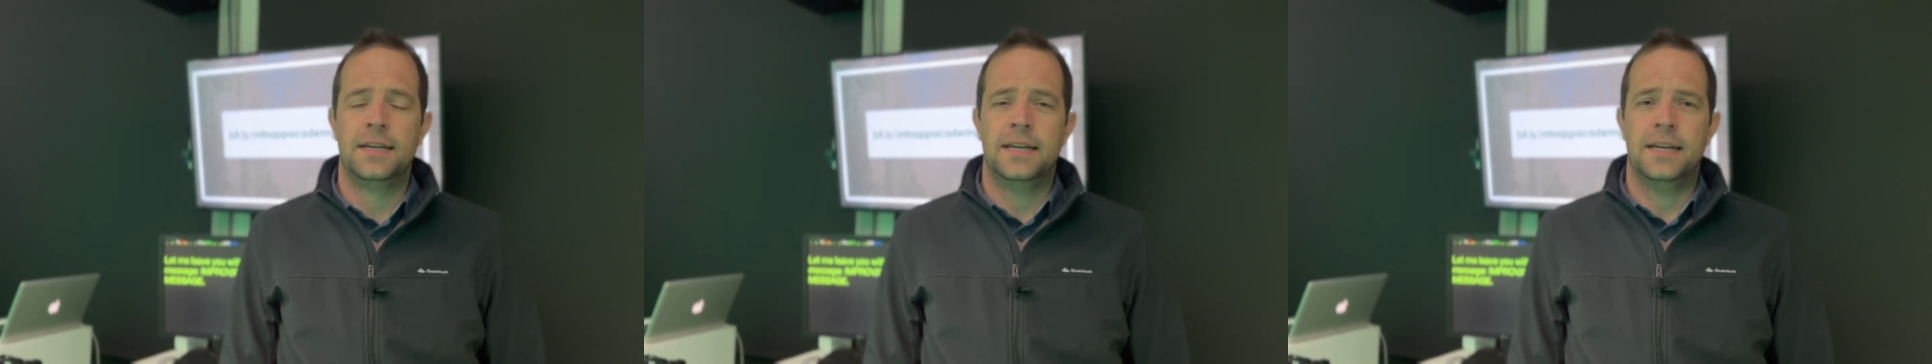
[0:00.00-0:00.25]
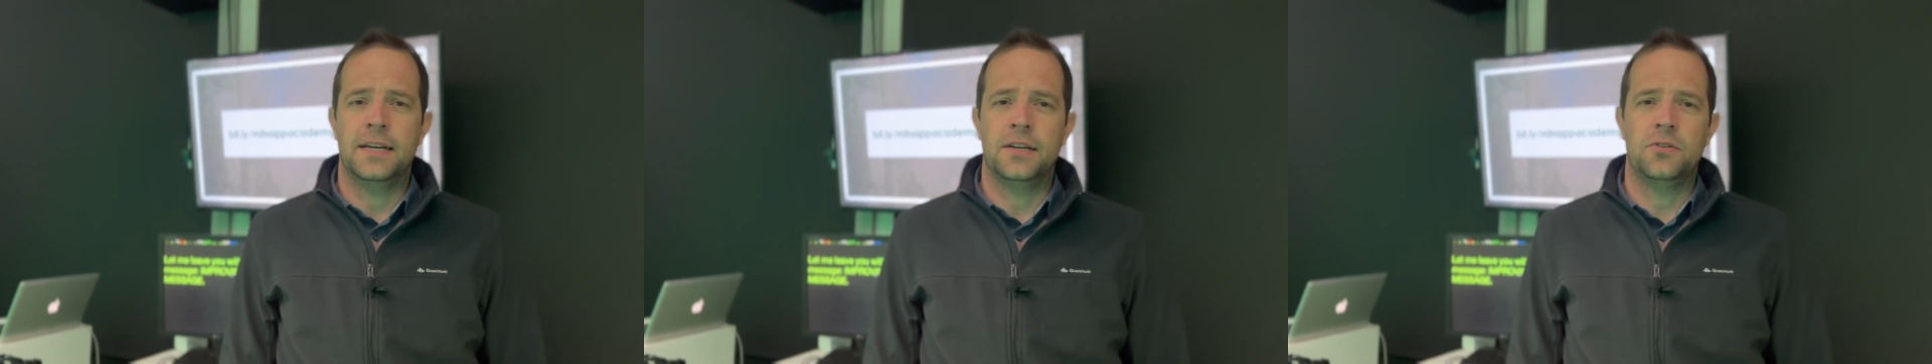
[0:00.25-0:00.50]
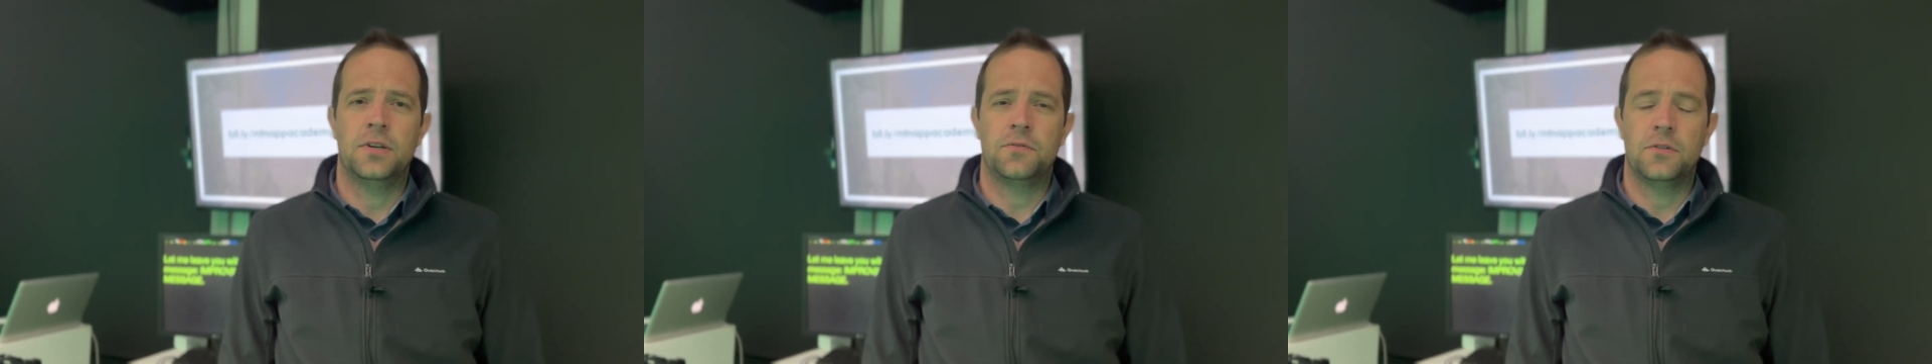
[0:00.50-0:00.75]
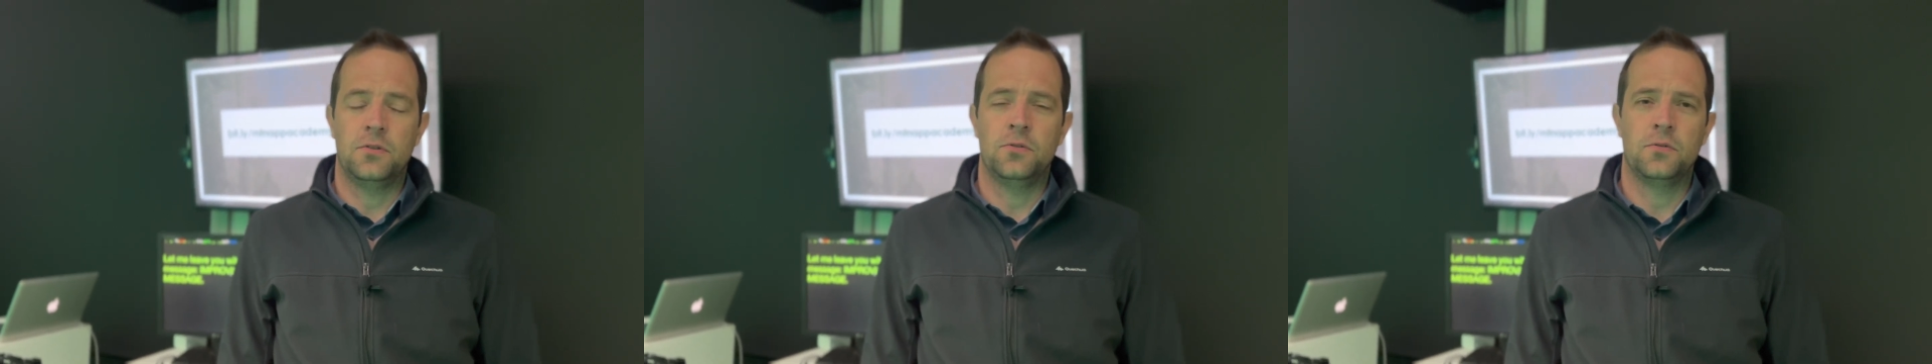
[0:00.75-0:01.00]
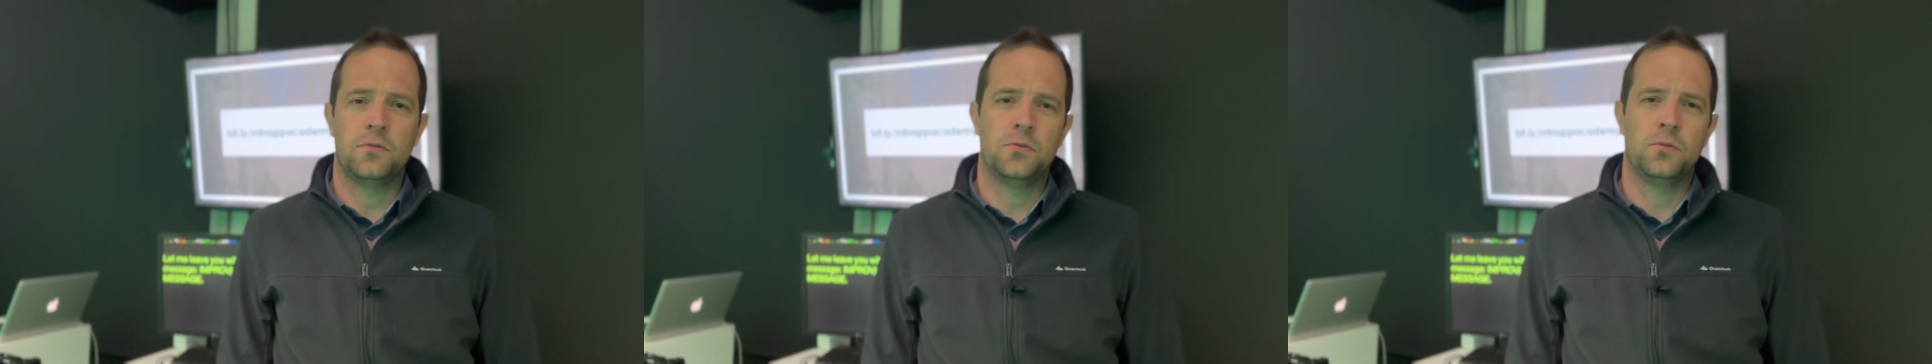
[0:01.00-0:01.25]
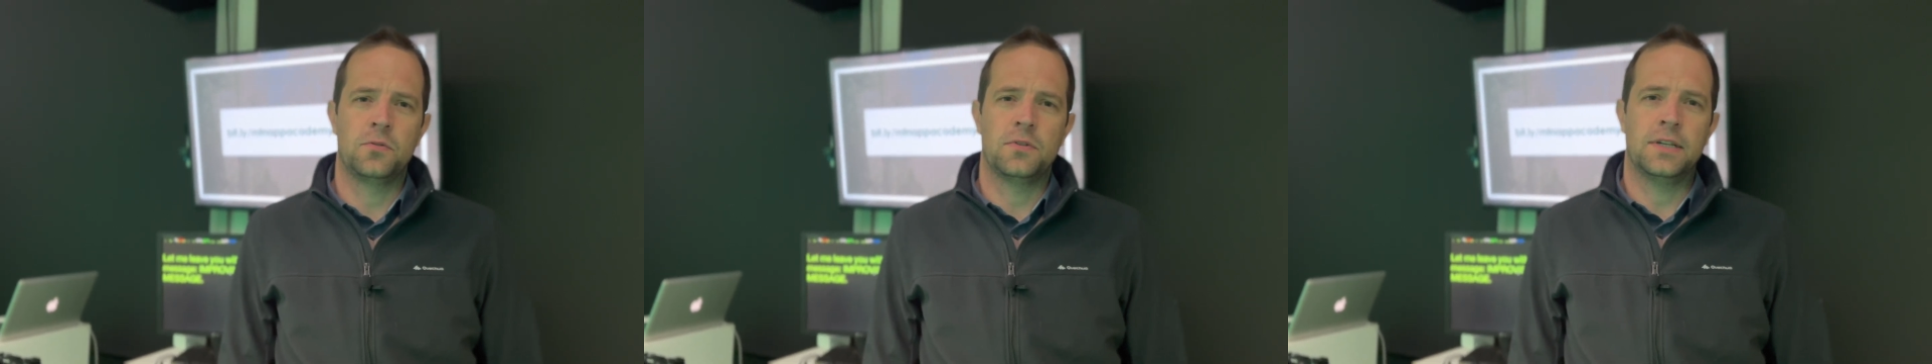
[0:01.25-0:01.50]
and you have to use
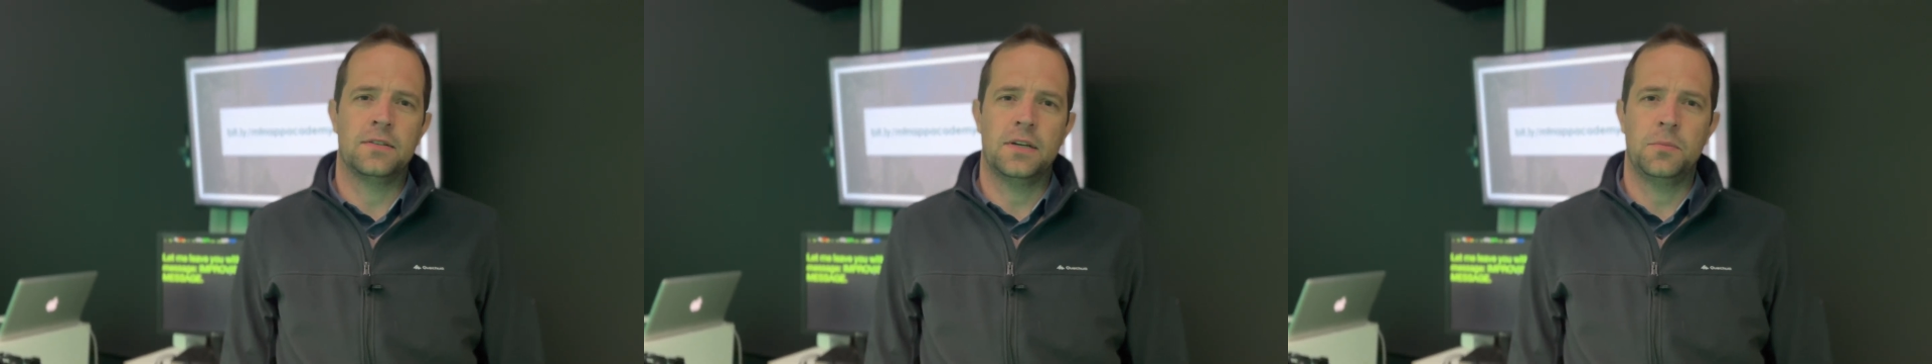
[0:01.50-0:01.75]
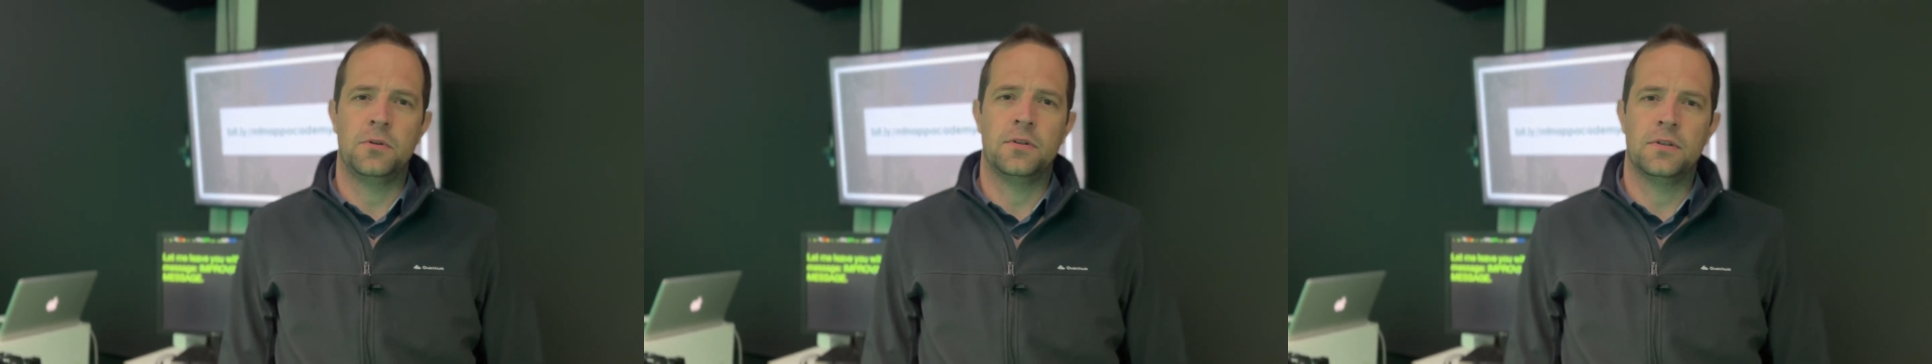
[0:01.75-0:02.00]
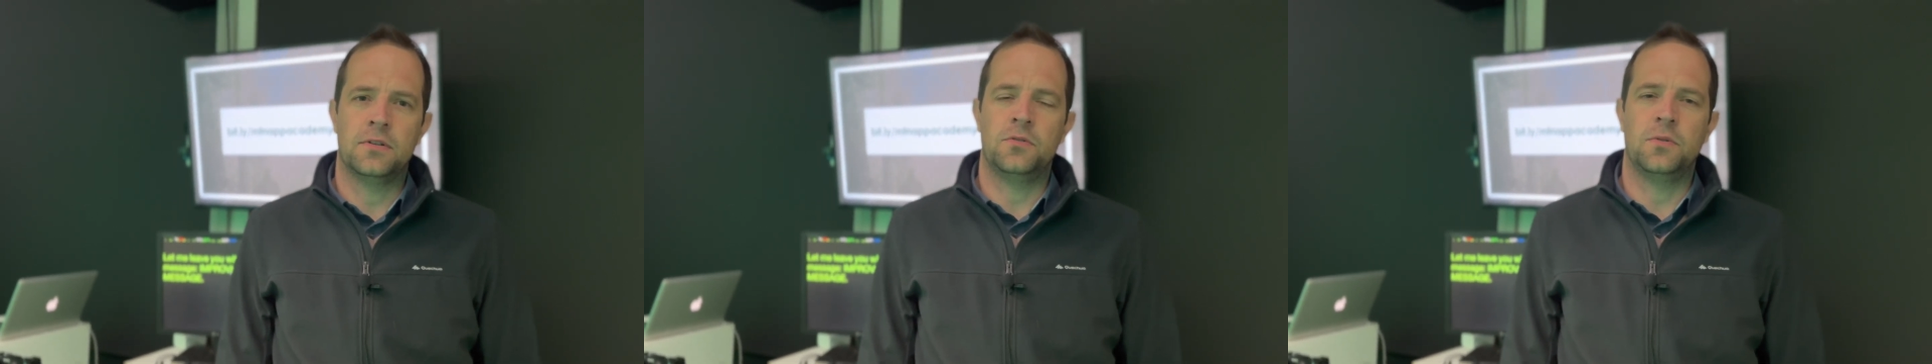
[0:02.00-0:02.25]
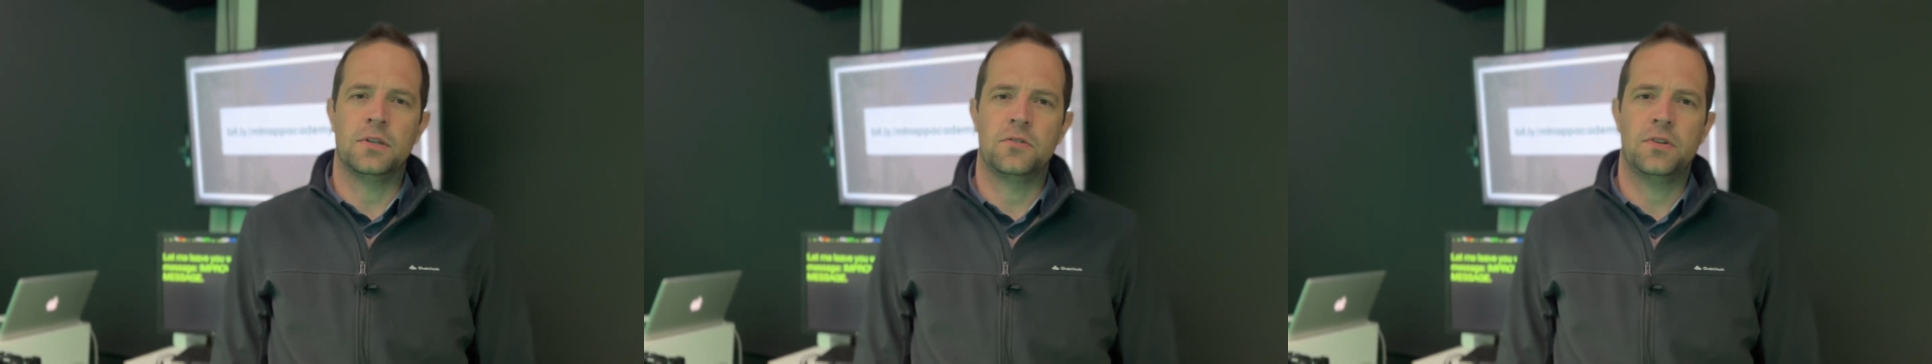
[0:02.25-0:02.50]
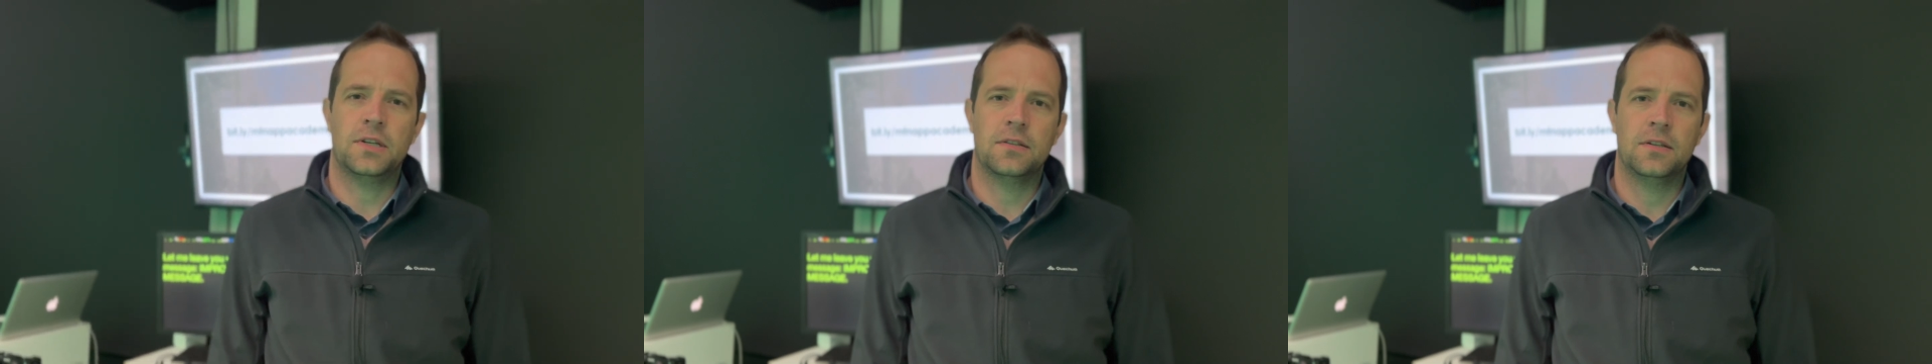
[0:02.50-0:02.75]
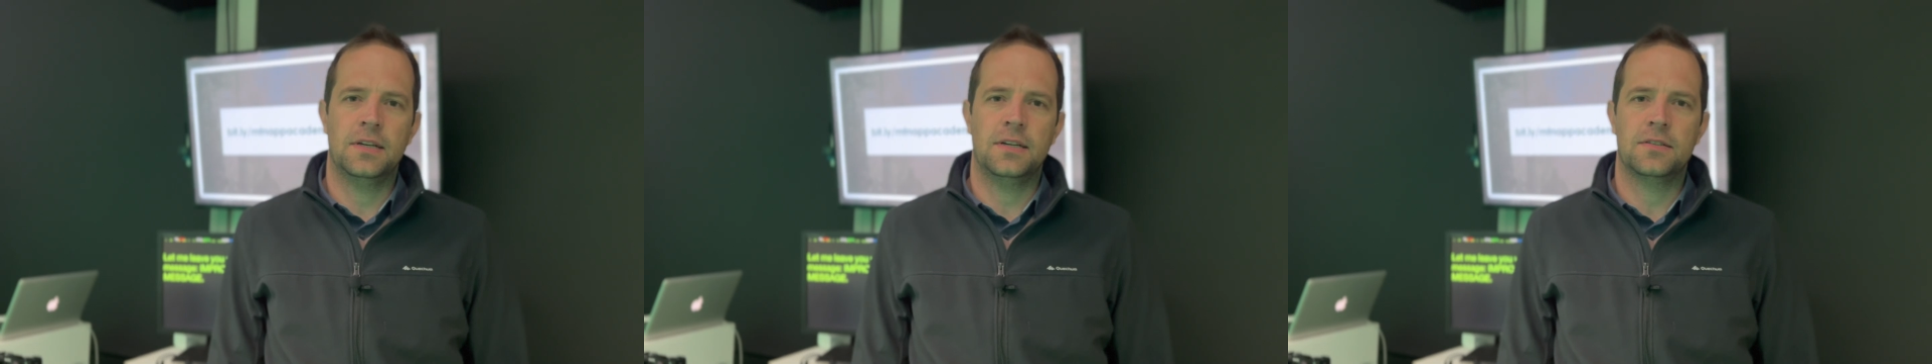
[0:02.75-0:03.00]
tools like Tabular to extract
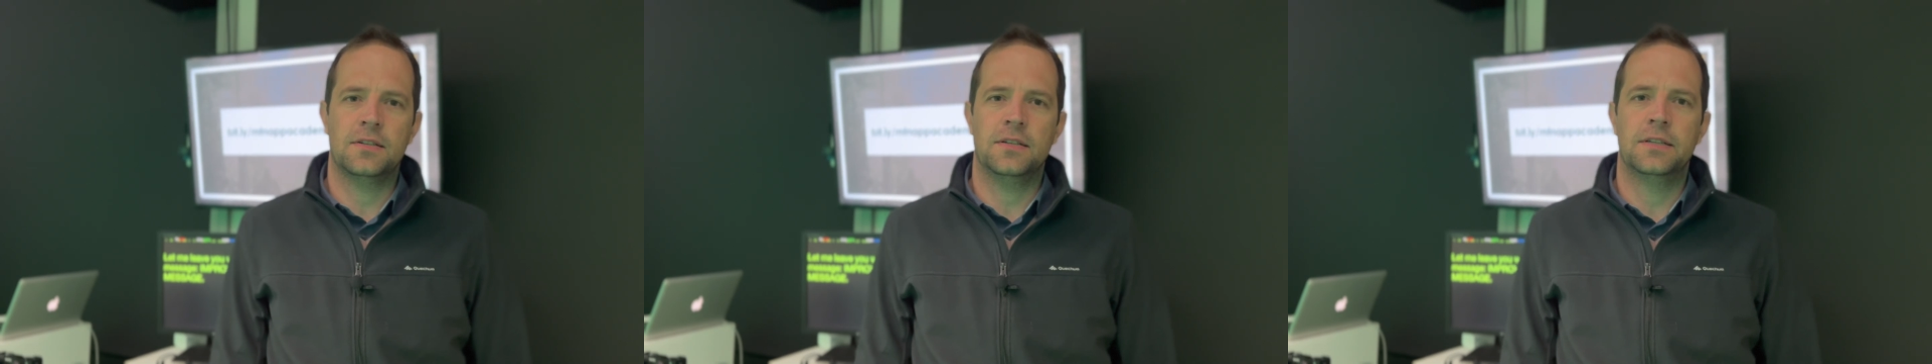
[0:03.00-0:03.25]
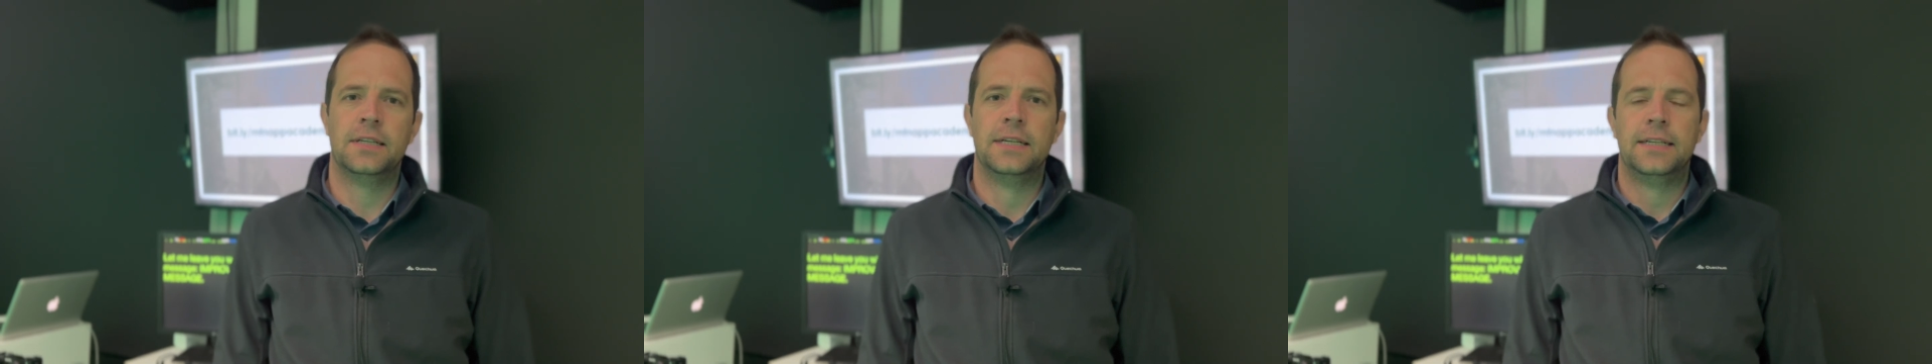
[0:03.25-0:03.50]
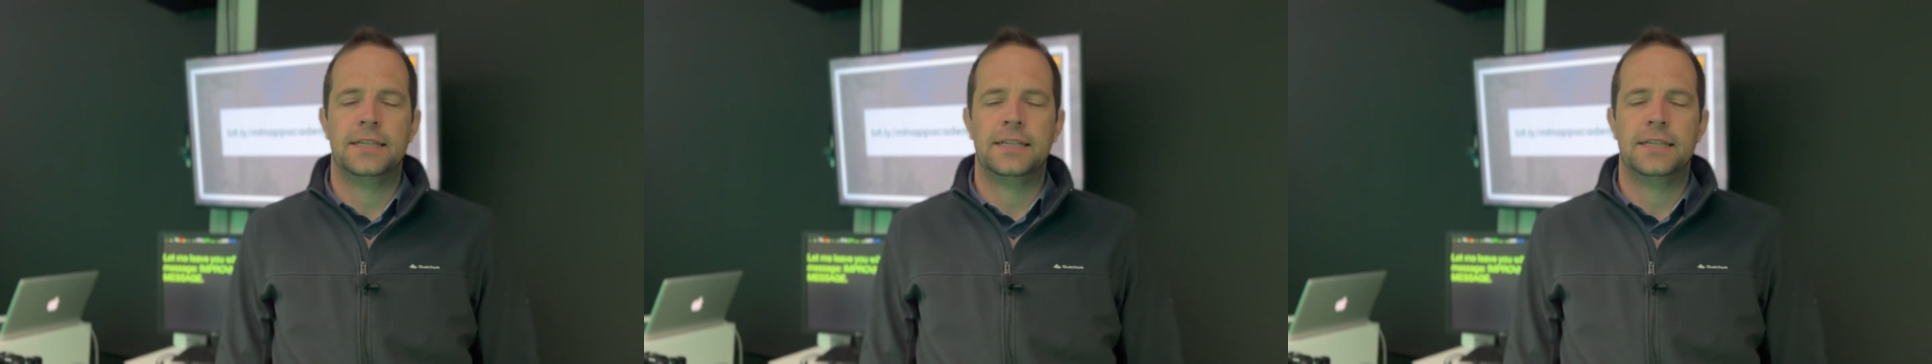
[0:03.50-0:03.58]
the data